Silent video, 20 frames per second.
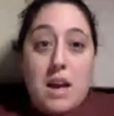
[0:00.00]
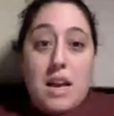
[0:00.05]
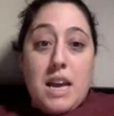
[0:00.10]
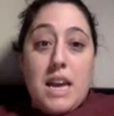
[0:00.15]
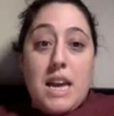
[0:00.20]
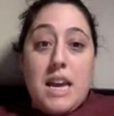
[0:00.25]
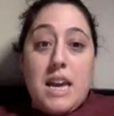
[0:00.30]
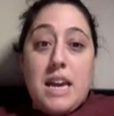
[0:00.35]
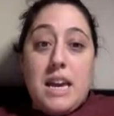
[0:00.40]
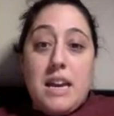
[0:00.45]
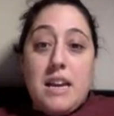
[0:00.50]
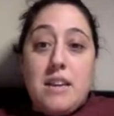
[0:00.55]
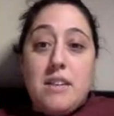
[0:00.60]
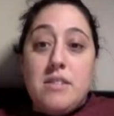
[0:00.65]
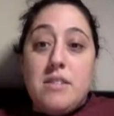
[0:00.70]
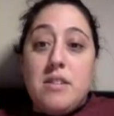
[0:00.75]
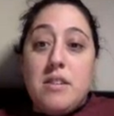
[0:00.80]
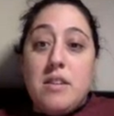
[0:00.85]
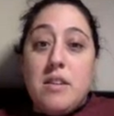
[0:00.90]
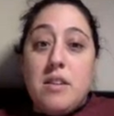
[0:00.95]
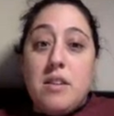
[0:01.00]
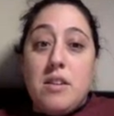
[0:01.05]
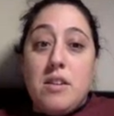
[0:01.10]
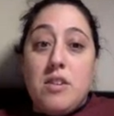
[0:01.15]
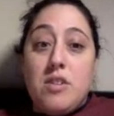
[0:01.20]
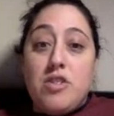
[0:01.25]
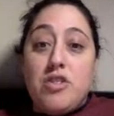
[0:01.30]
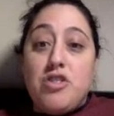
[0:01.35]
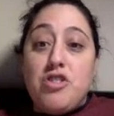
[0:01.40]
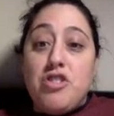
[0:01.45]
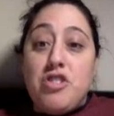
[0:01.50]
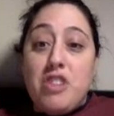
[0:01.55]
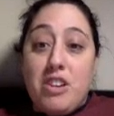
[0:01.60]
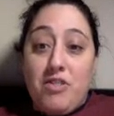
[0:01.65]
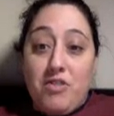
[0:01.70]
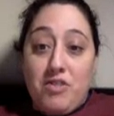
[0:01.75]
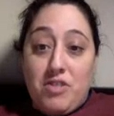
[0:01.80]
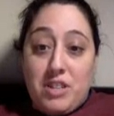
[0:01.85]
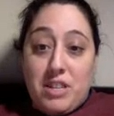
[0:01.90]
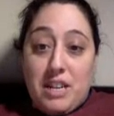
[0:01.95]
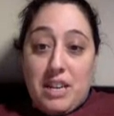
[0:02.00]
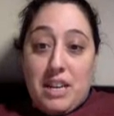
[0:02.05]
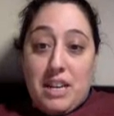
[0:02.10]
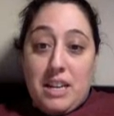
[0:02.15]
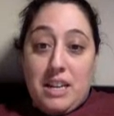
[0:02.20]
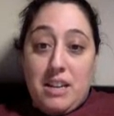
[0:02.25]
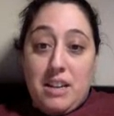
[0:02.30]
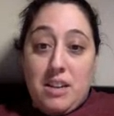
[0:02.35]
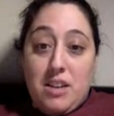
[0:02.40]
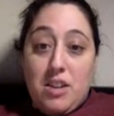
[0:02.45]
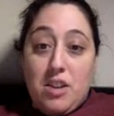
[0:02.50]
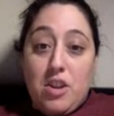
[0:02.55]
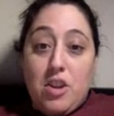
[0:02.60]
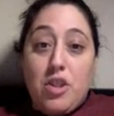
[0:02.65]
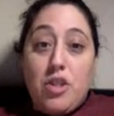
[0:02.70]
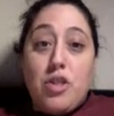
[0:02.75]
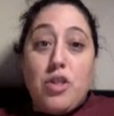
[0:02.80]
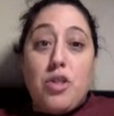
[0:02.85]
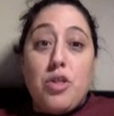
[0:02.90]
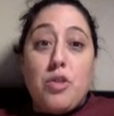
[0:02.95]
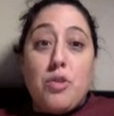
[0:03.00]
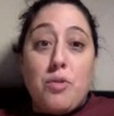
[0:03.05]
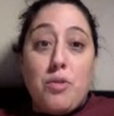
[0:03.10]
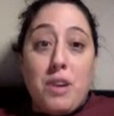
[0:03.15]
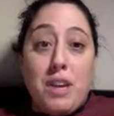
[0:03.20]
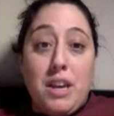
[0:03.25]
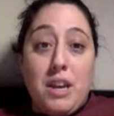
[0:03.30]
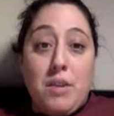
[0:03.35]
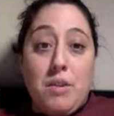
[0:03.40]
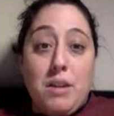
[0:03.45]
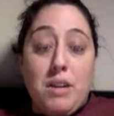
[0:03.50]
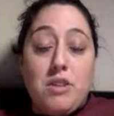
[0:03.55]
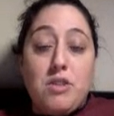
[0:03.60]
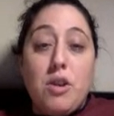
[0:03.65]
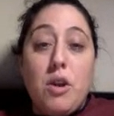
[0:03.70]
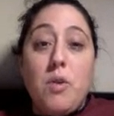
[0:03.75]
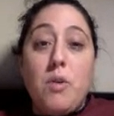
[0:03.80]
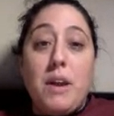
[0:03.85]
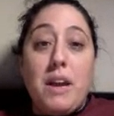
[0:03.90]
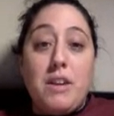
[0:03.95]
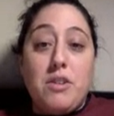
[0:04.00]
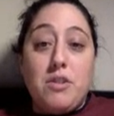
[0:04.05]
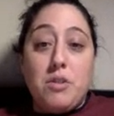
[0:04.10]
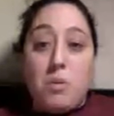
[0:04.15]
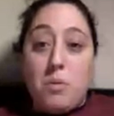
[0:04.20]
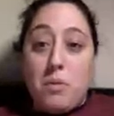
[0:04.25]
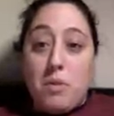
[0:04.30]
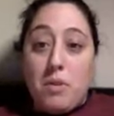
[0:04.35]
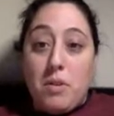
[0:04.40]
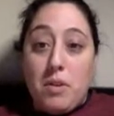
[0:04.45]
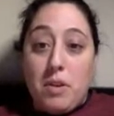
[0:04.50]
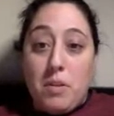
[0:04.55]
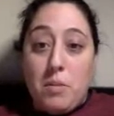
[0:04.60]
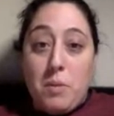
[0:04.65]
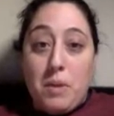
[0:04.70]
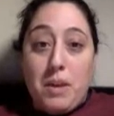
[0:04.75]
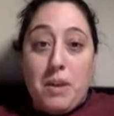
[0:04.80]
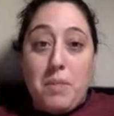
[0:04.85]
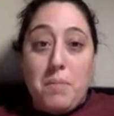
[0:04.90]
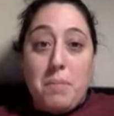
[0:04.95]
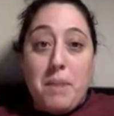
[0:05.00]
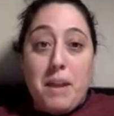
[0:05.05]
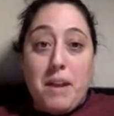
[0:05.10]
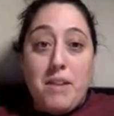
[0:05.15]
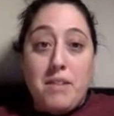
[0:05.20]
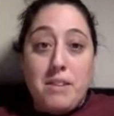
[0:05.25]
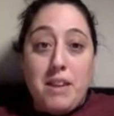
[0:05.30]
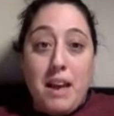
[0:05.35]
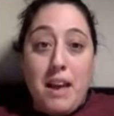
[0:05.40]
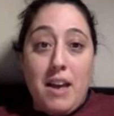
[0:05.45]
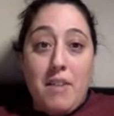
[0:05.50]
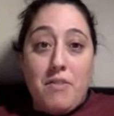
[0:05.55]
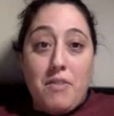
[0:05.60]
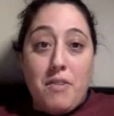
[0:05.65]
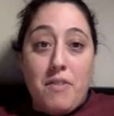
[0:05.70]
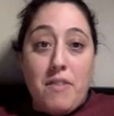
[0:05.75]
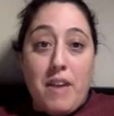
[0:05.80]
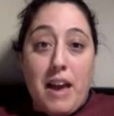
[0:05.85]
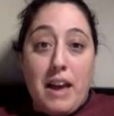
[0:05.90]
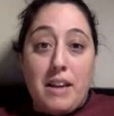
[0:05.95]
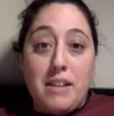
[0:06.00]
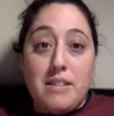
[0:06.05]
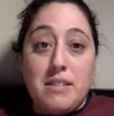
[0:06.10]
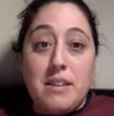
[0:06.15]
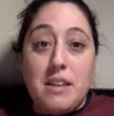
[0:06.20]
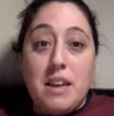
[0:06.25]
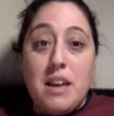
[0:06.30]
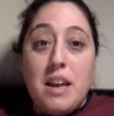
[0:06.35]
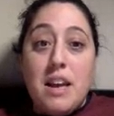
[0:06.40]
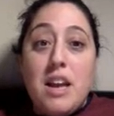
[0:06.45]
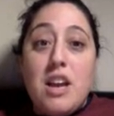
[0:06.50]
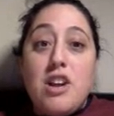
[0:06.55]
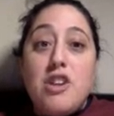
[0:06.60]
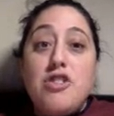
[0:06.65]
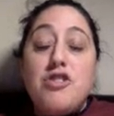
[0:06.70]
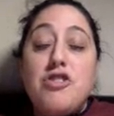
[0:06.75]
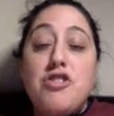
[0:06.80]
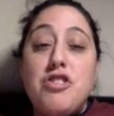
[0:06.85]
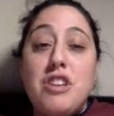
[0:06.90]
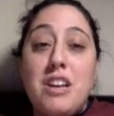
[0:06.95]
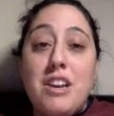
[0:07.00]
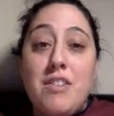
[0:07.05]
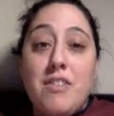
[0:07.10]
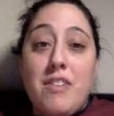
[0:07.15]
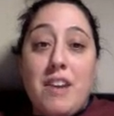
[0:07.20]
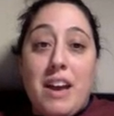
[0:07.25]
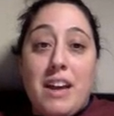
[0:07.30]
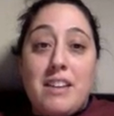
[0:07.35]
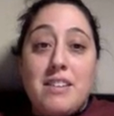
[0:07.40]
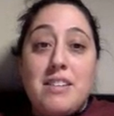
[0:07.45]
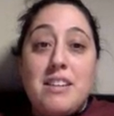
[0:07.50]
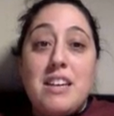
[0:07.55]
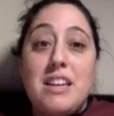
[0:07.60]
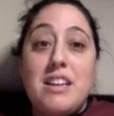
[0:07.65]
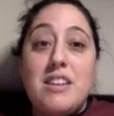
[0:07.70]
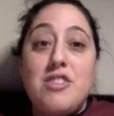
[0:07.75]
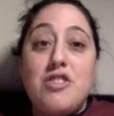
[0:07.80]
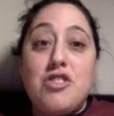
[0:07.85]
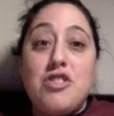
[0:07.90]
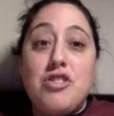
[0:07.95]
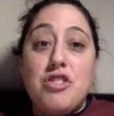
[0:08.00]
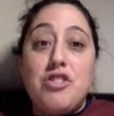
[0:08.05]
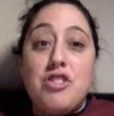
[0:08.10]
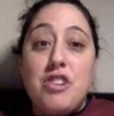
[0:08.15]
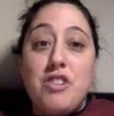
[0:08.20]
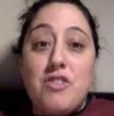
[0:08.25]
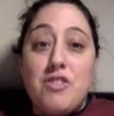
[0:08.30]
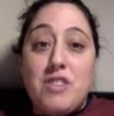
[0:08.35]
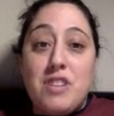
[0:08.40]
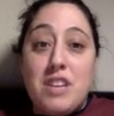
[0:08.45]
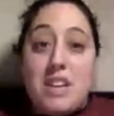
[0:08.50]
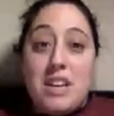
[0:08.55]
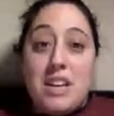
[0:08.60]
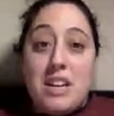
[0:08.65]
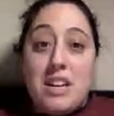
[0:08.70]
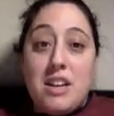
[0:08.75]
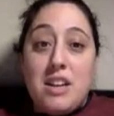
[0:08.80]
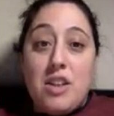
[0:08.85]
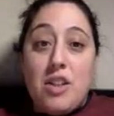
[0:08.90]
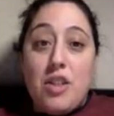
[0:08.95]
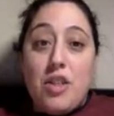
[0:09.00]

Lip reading: is shifted 3 units. Okay, so when compared to f of x, g of x is shifted